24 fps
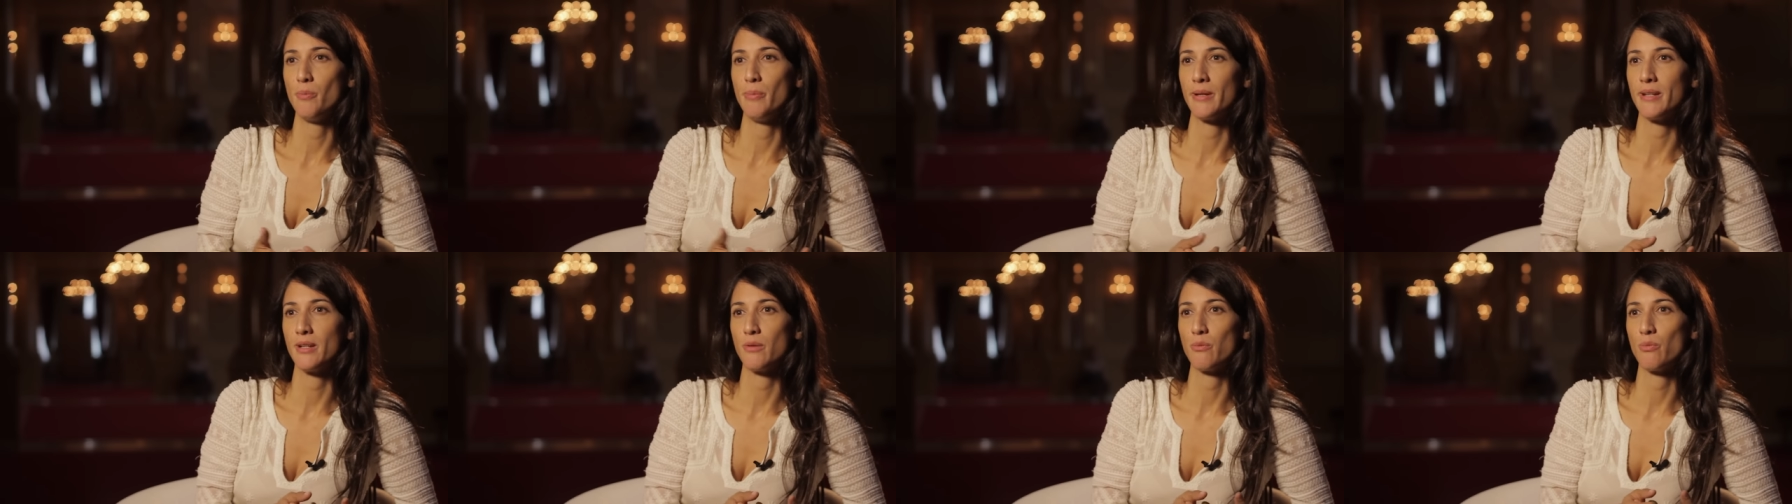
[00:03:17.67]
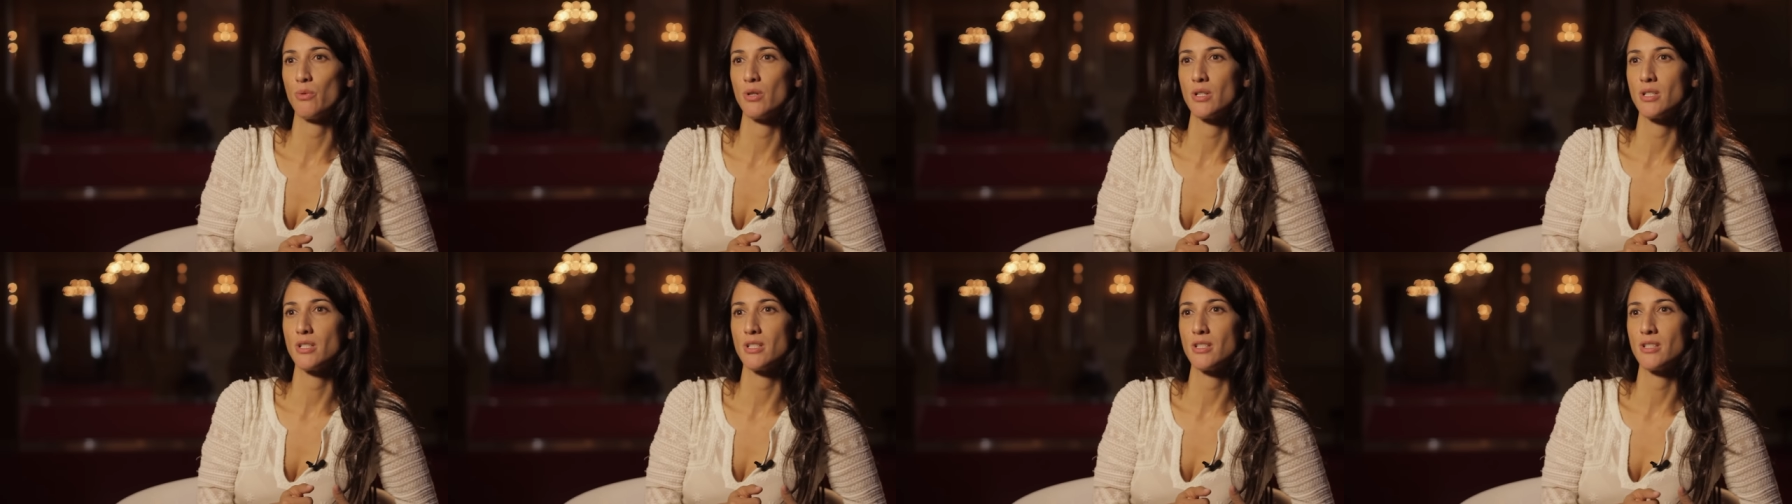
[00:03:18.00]
but it
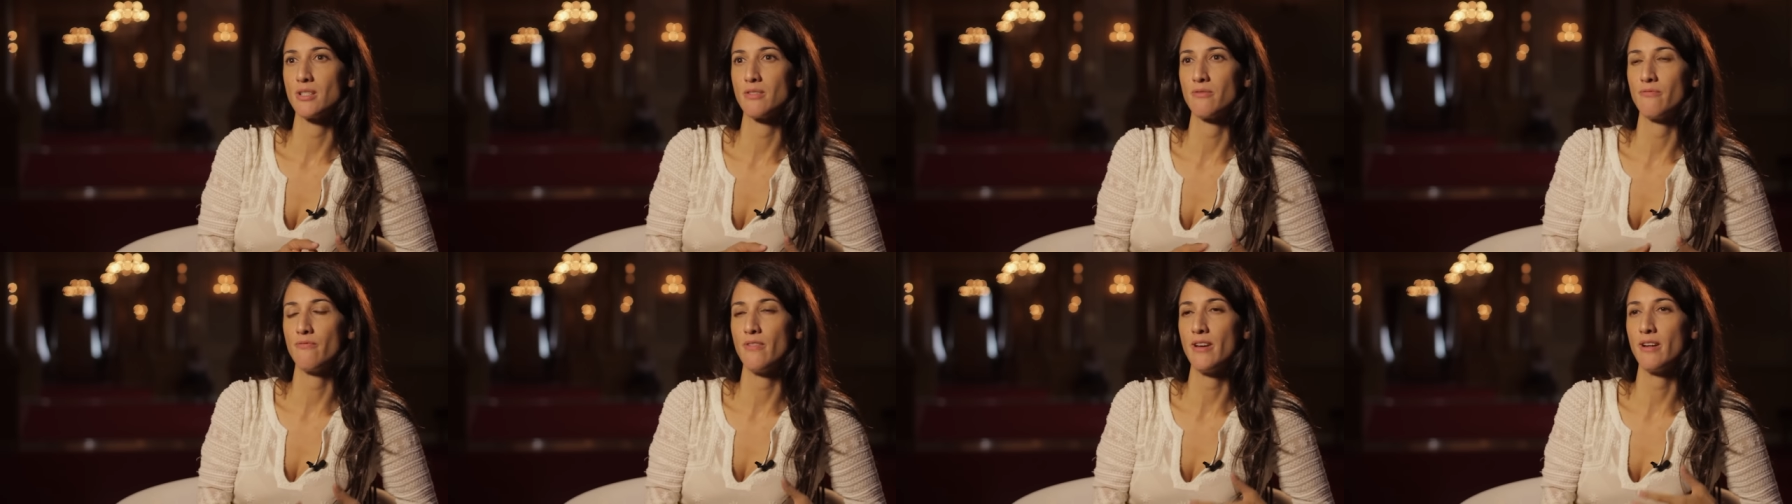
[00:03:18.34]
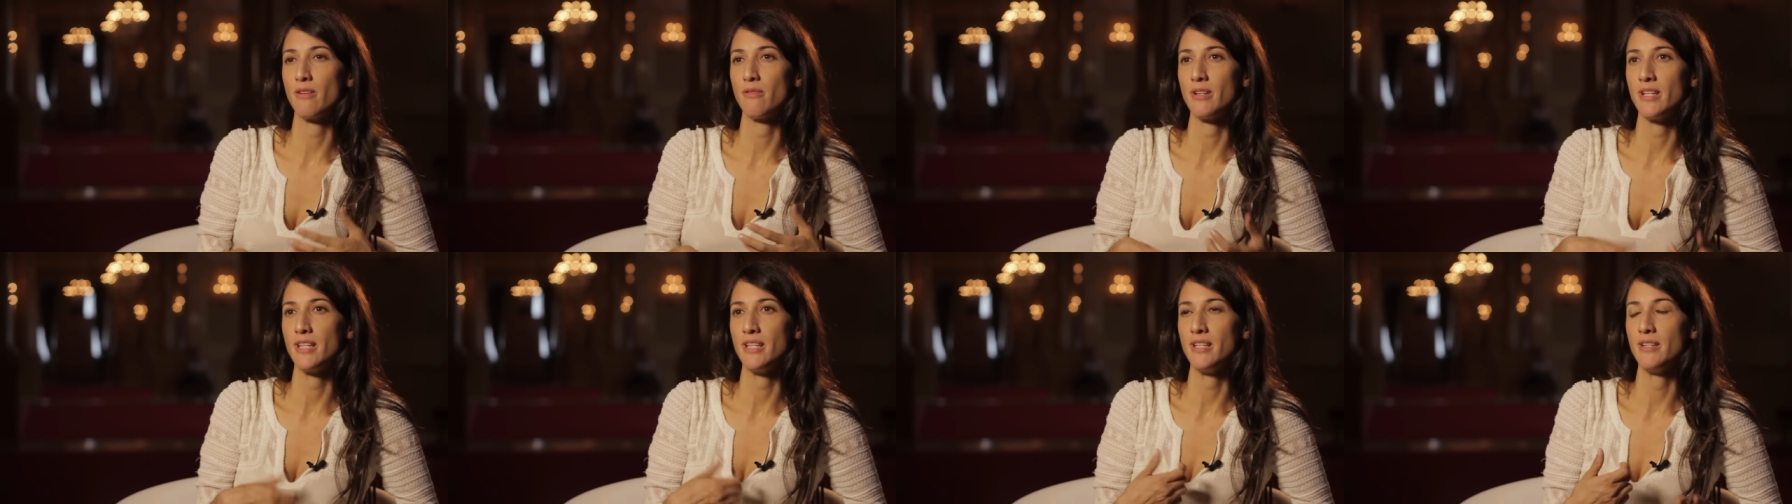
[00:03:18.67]
was
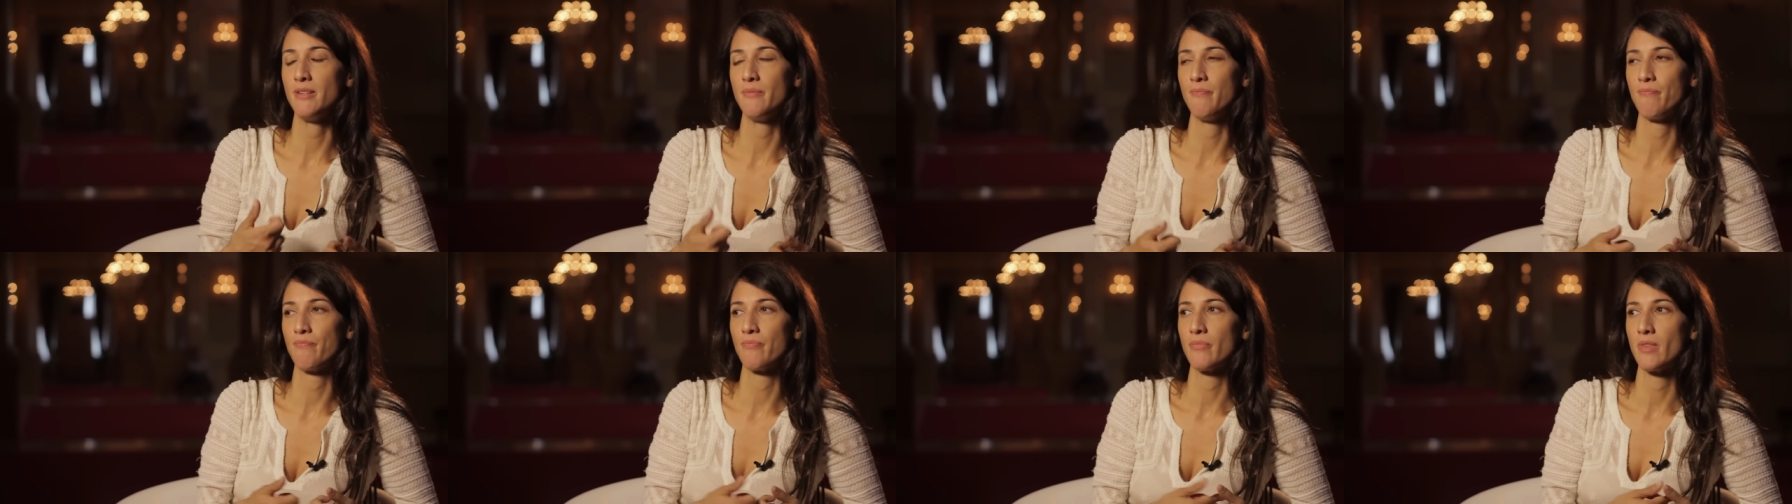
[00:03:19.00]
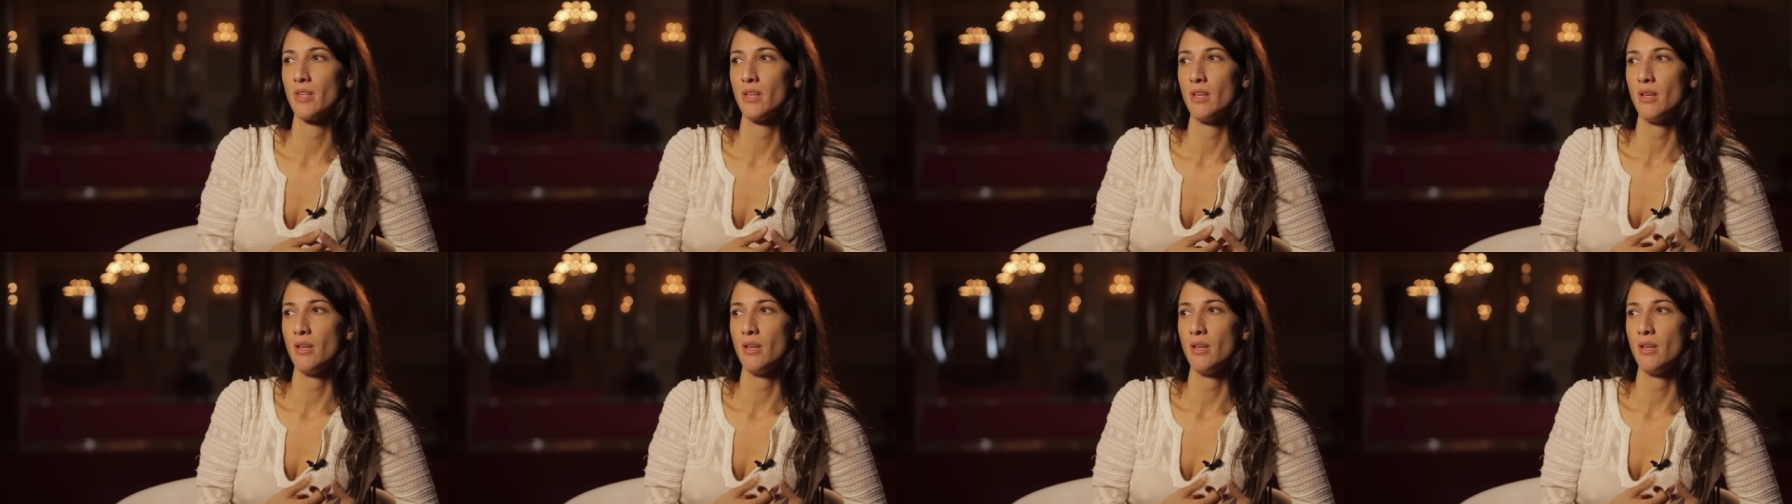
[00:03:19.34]
very um,